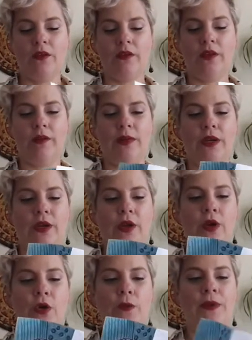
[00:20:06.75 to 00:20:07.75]
so I'm going to
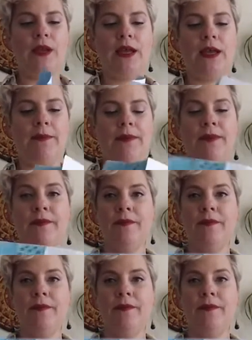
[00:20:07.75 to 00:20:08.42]
open up